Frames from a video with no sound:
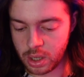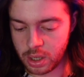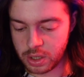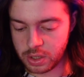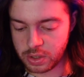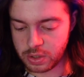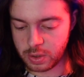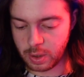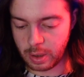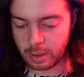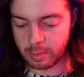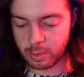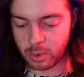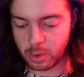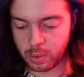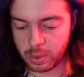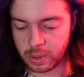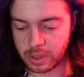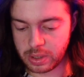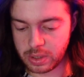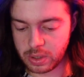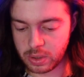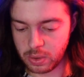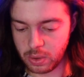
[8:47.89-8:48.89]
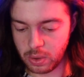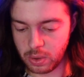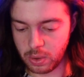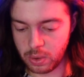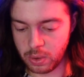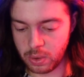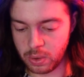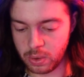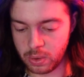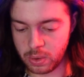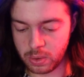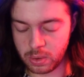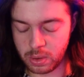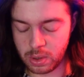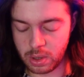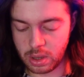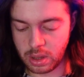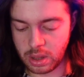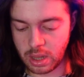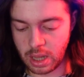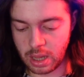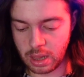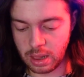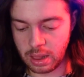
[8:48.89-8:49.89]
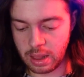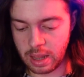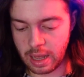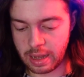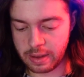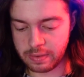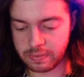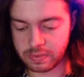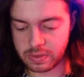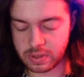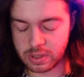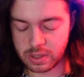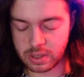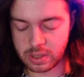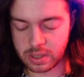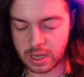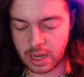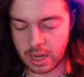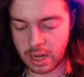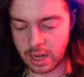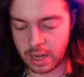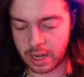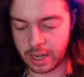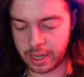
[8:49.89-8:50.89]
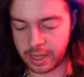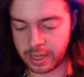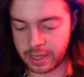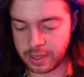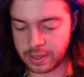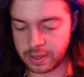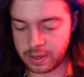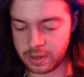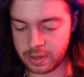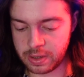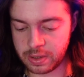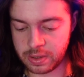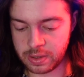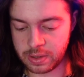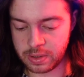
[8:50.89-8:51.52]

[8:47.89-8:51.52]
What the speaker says: So I'm going to hold the left side